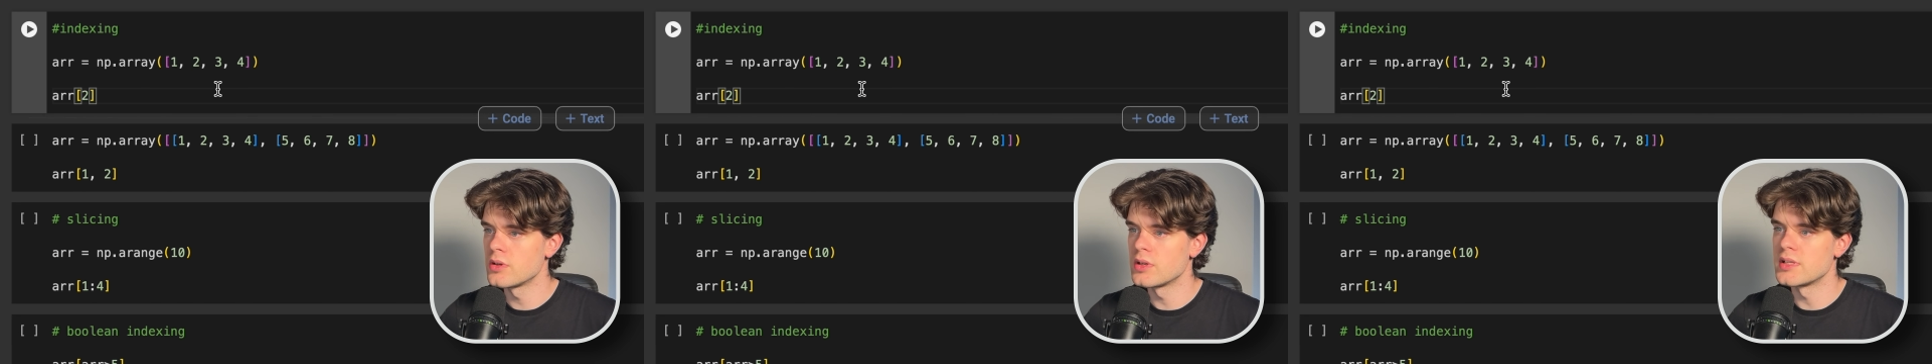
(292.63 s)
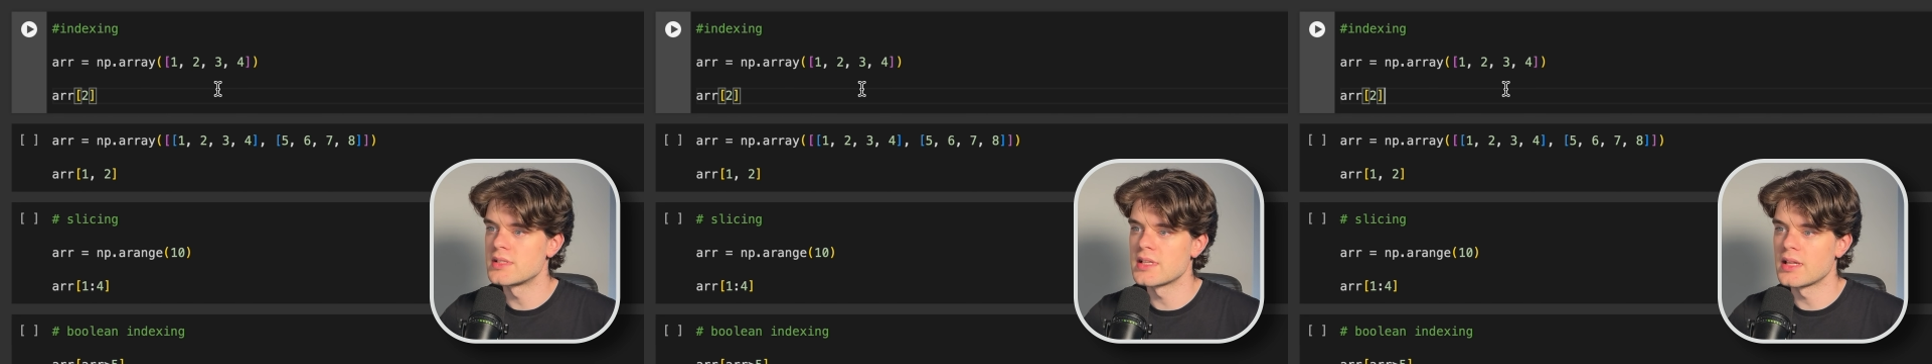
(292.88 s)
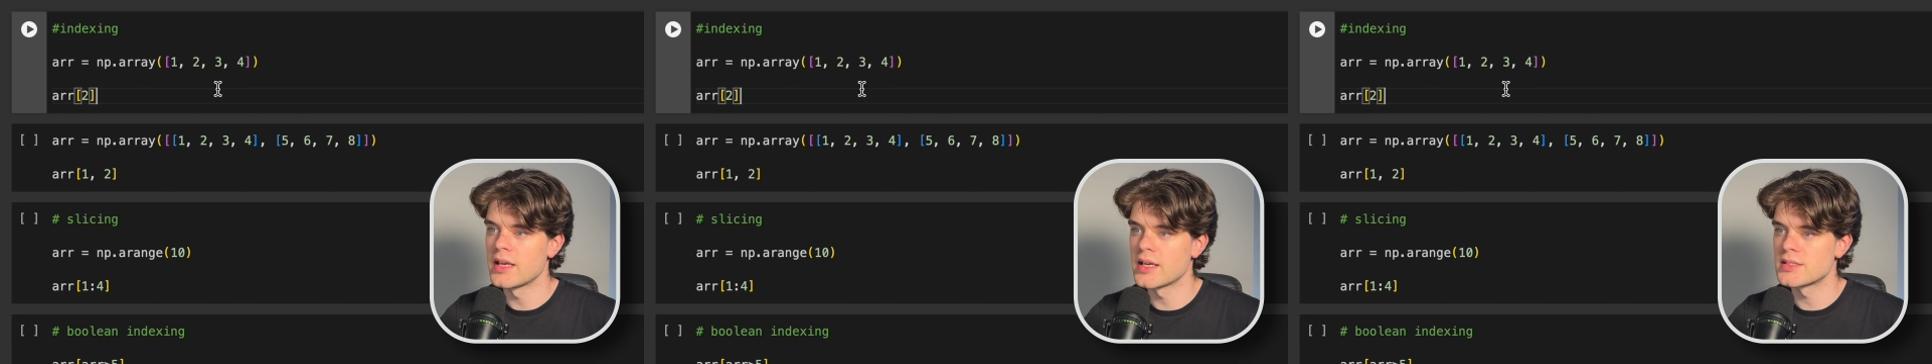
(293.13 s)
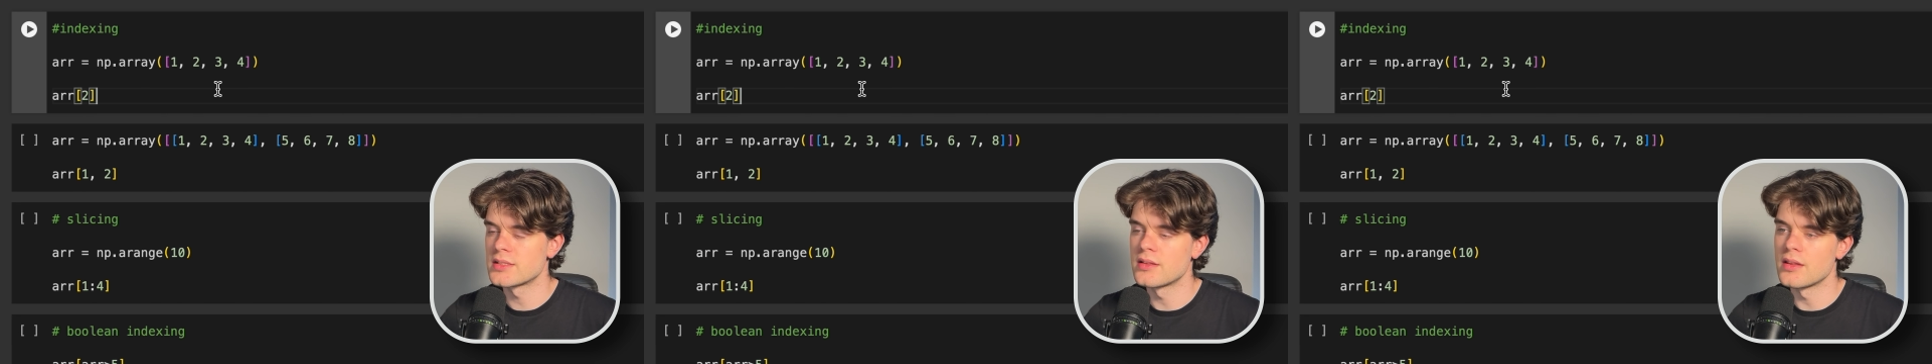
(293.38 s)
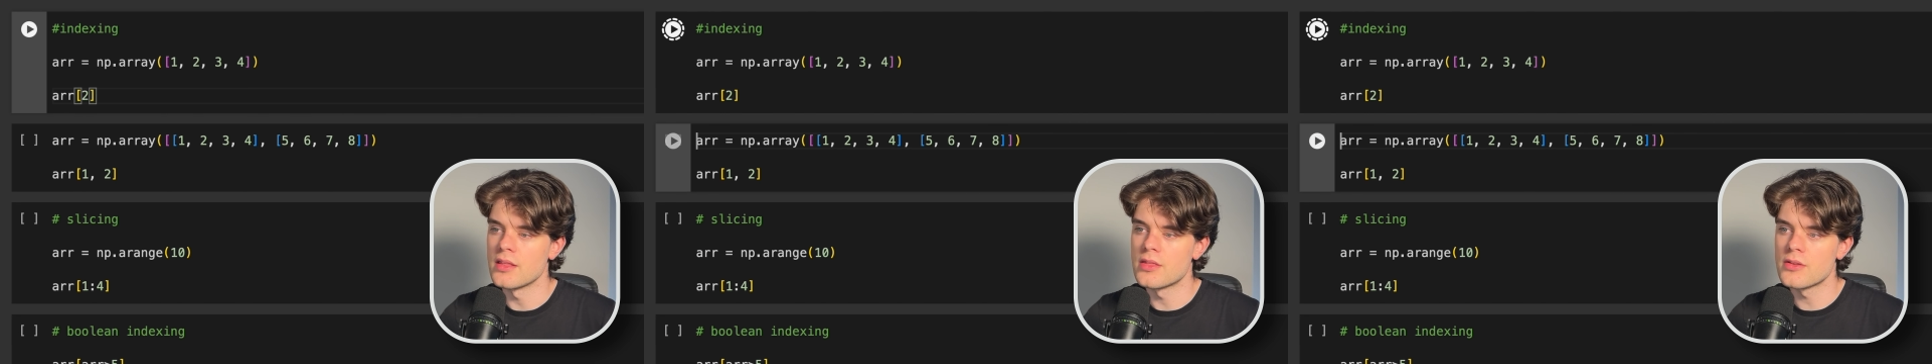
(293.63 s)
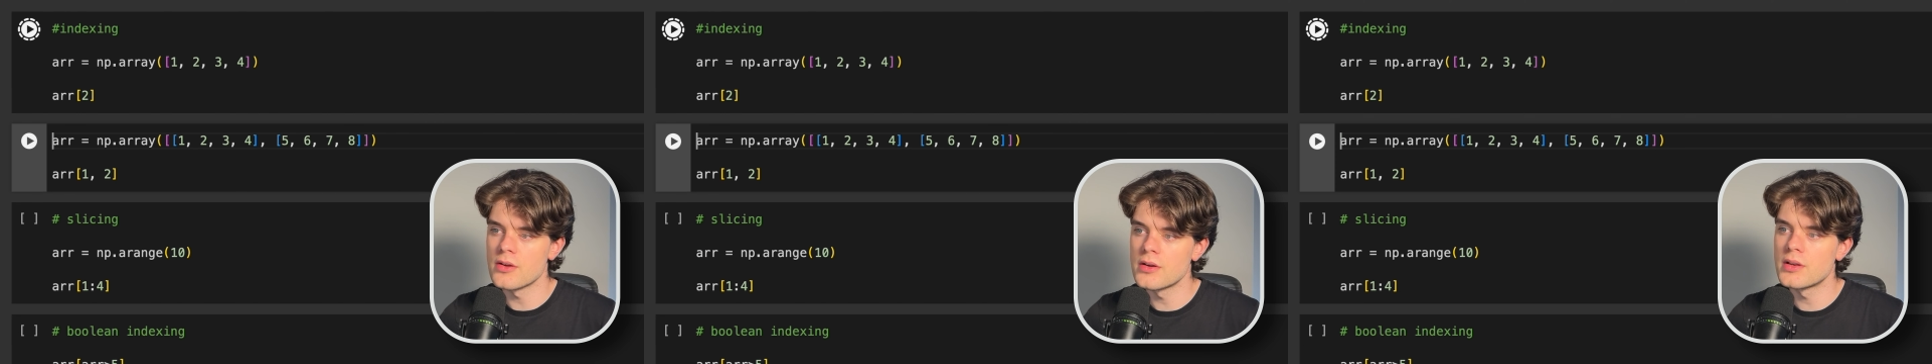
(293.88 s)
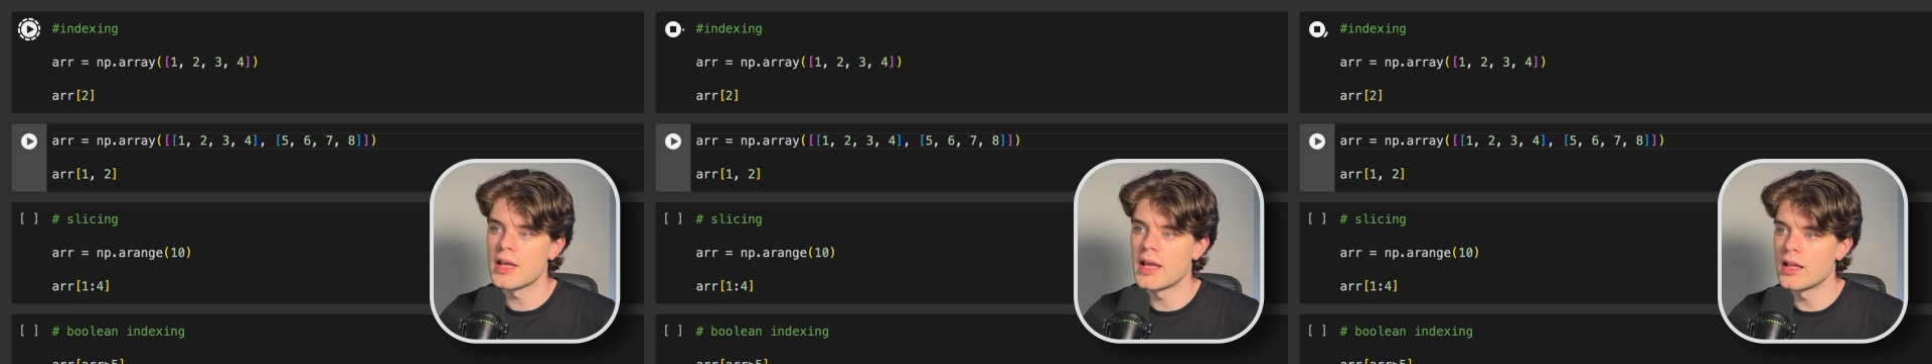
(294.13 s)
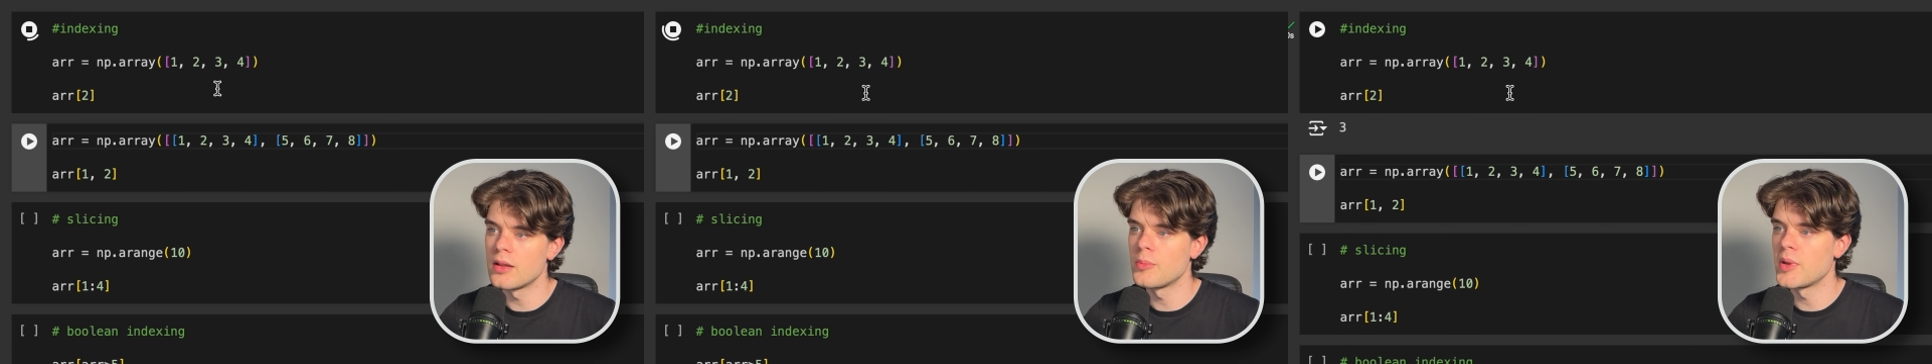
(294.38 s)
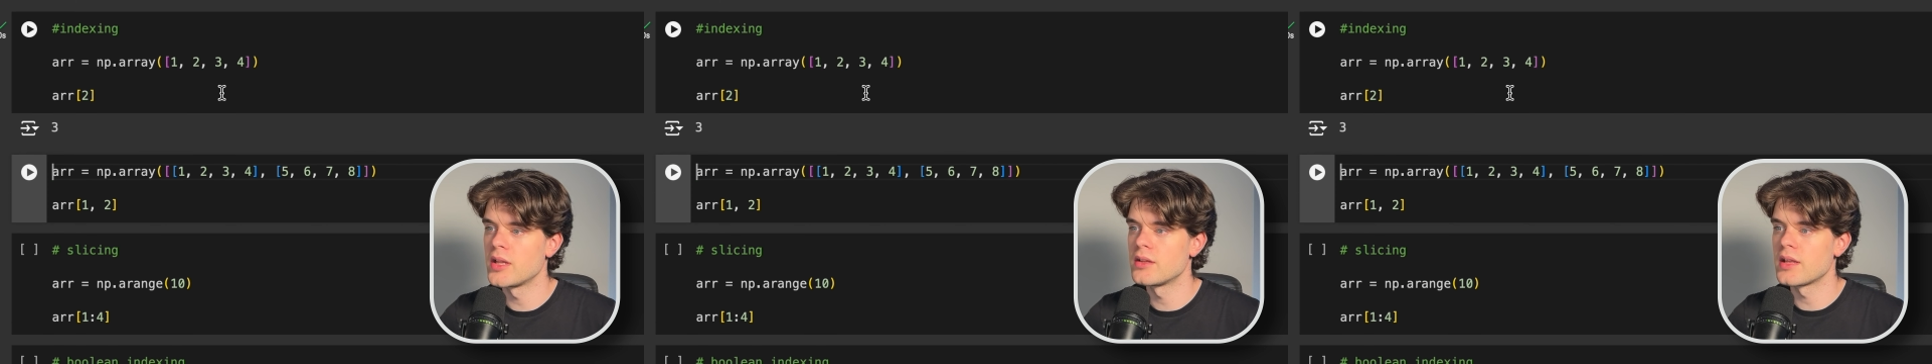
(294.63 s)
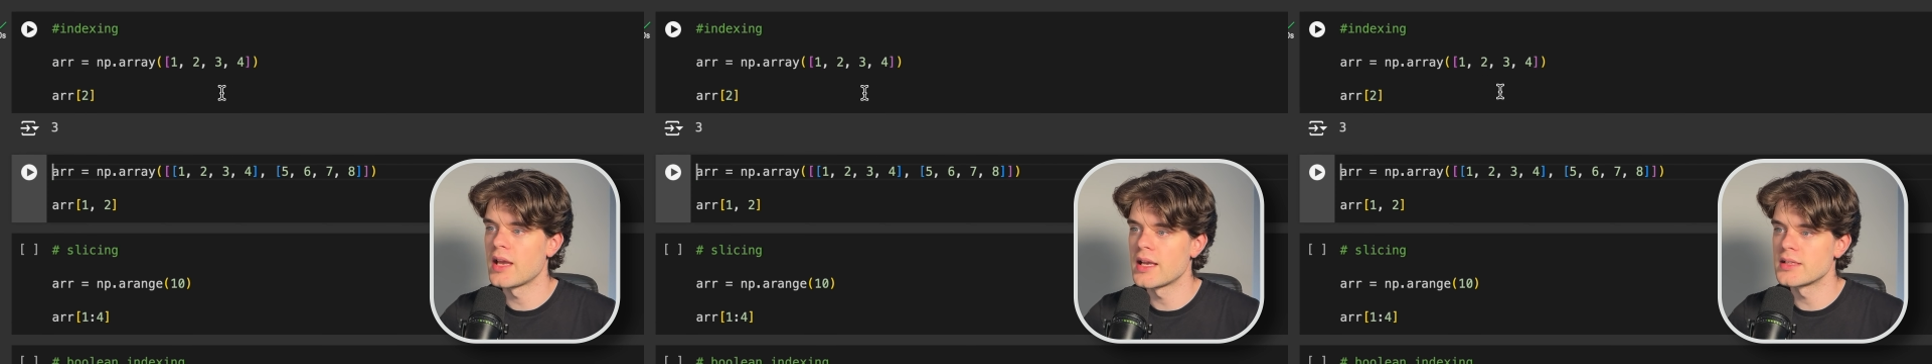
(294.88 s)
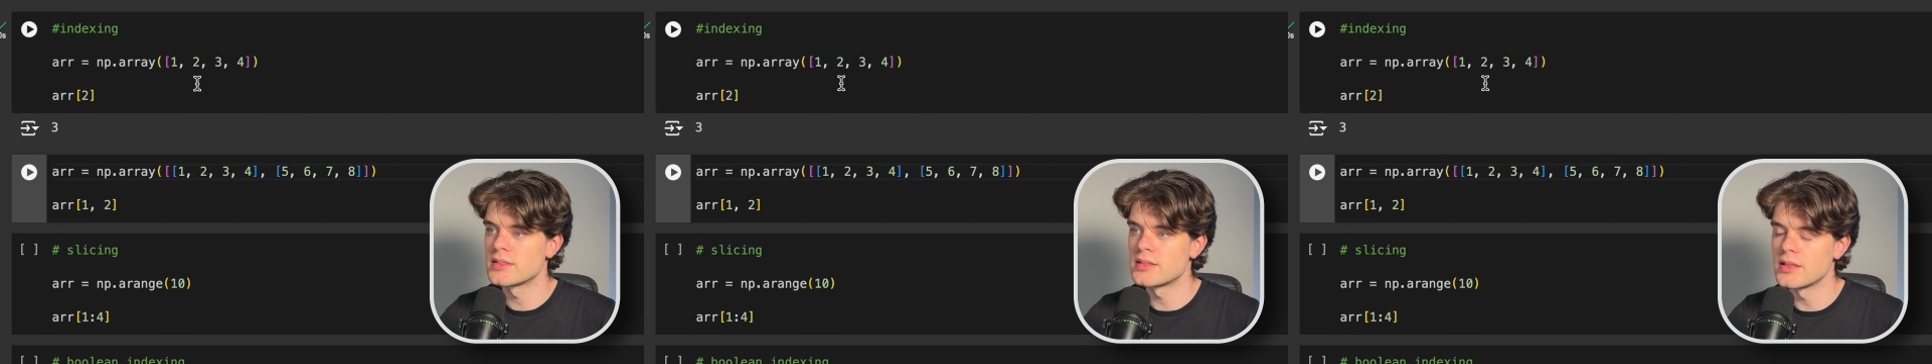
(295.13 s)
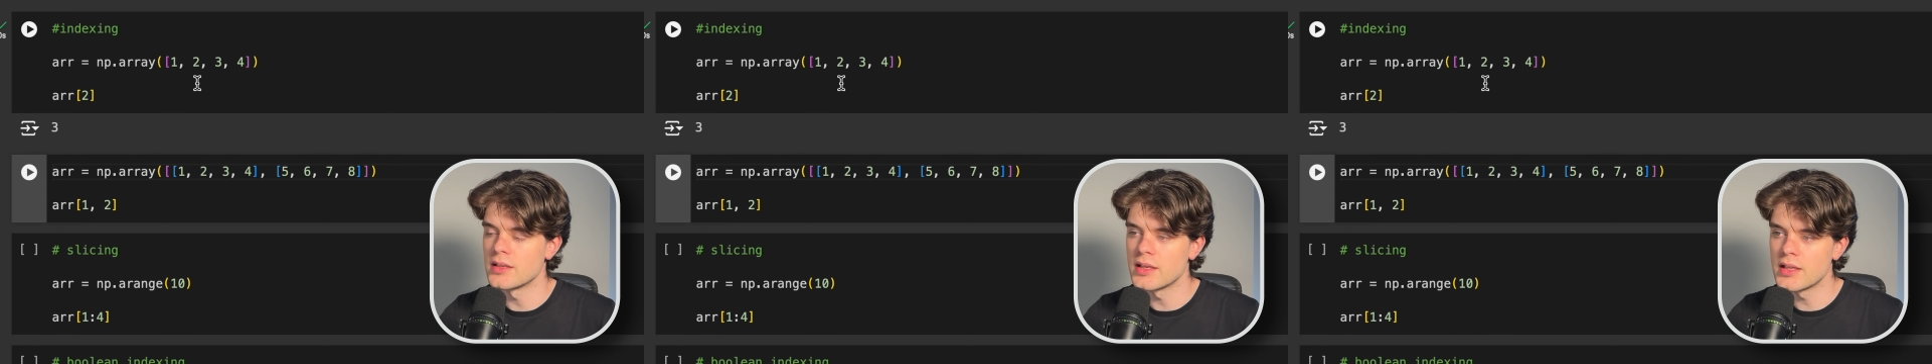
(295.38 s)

it selects the third element as the